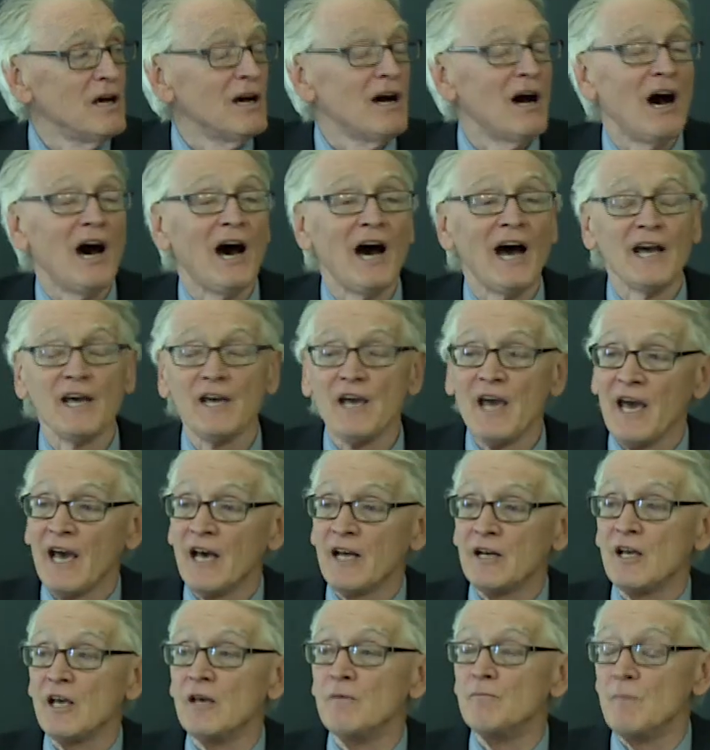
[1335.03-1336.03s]
I
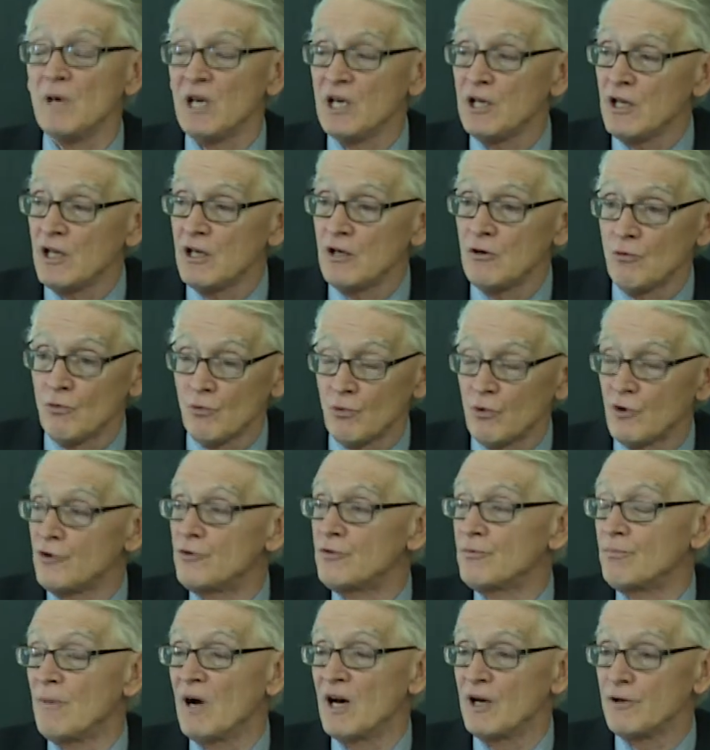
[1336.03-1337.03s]
had a meeting
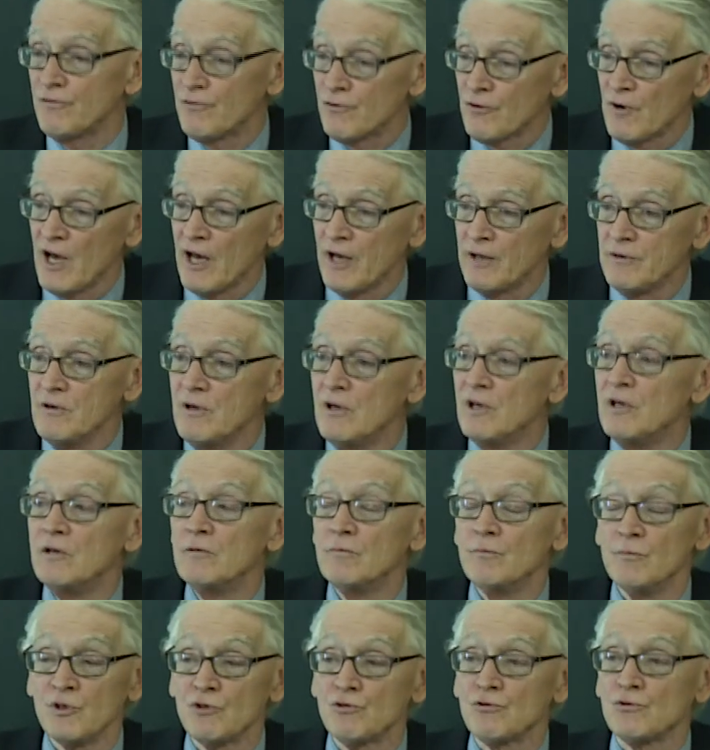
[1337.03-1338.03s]
with my friend,
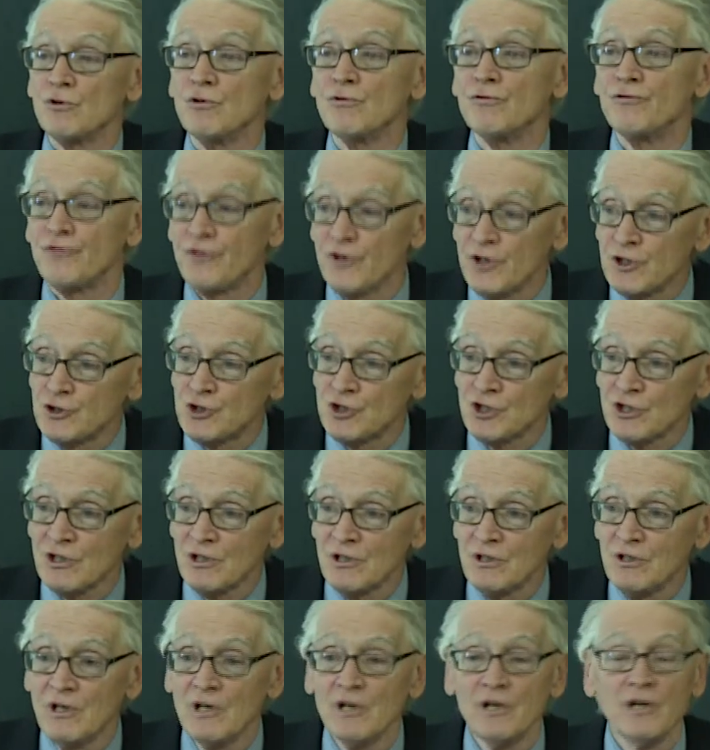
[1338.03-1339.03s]
Mr.
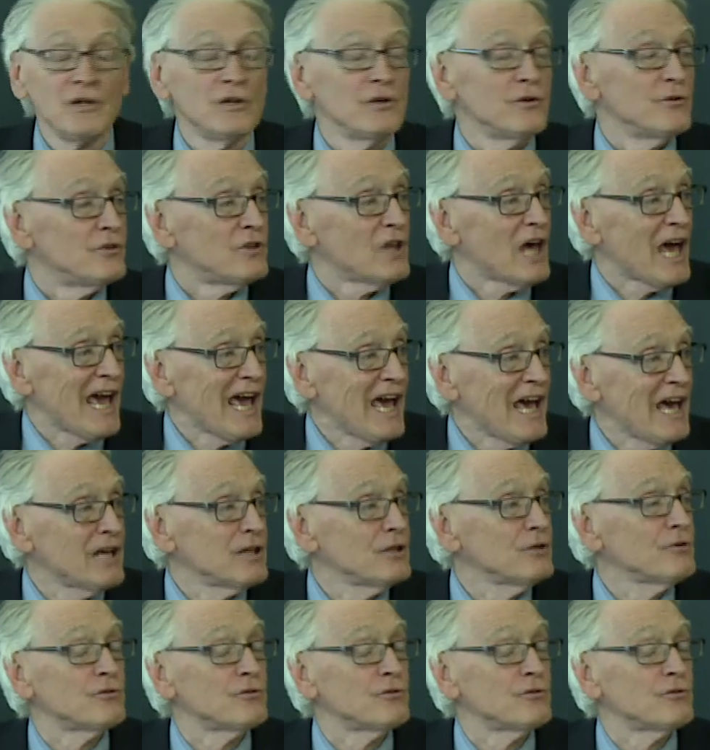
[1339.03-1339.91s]
Finci, the head of